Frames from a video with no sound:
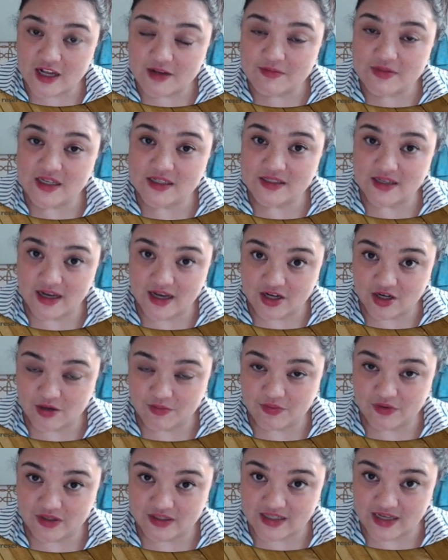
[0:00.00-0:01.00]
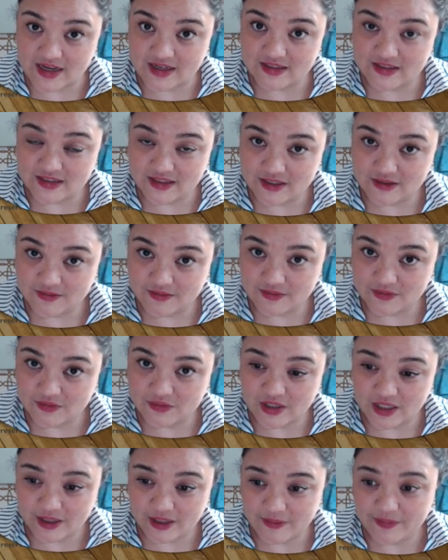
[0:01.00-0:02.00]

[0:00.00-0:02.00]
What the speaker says: that's 100%. Right?